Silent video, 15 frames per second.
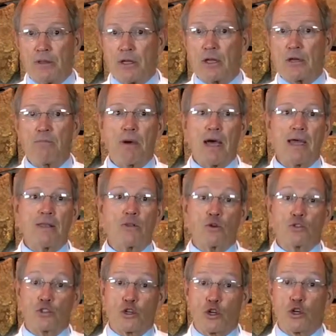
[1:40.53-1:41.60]
that combined
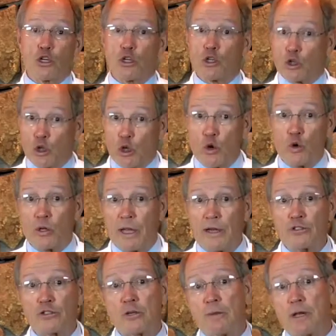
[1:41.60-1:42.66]
those good low
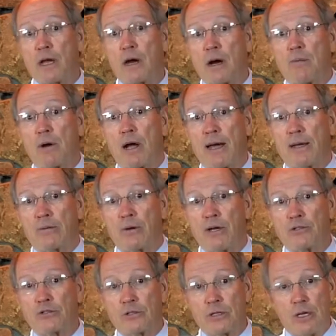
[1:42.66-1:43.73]
glycemic
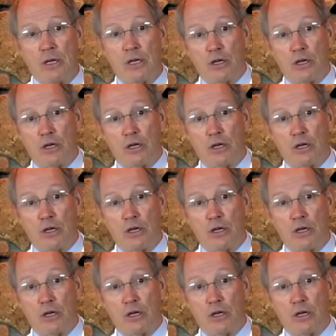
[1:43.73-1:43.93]
carbohydrates,